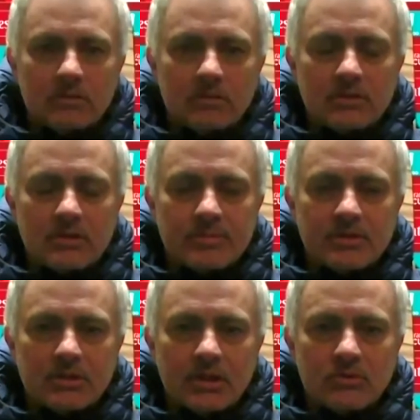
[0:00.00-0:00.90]
it's
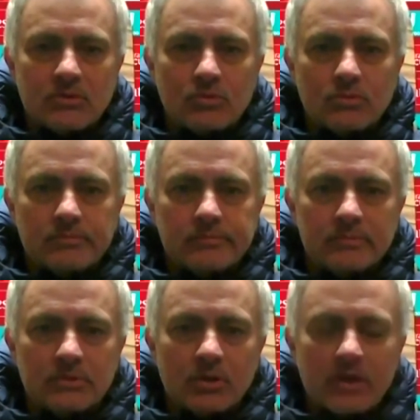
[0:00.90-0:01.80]
something that
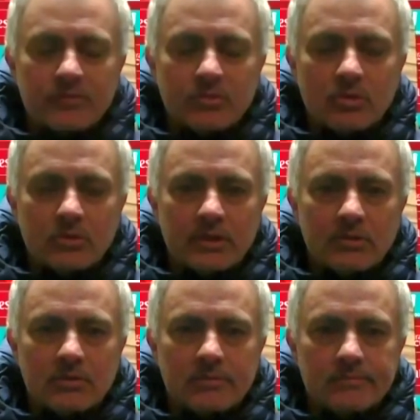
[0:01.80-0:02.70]
you have to know that
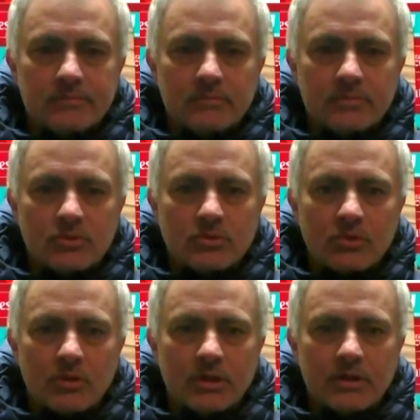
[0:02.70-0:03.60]
sooner
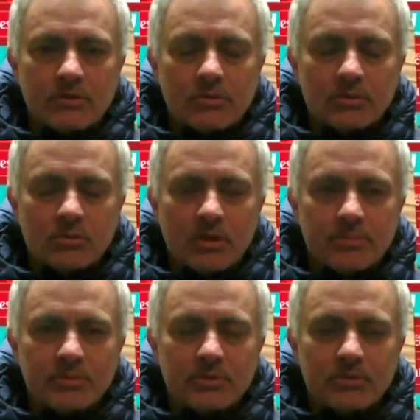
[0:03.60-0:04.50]
or later is going to
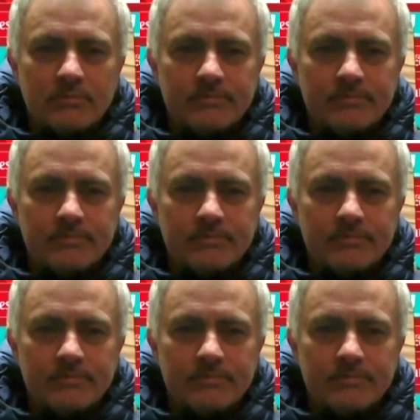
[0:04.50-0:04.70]
happen with you.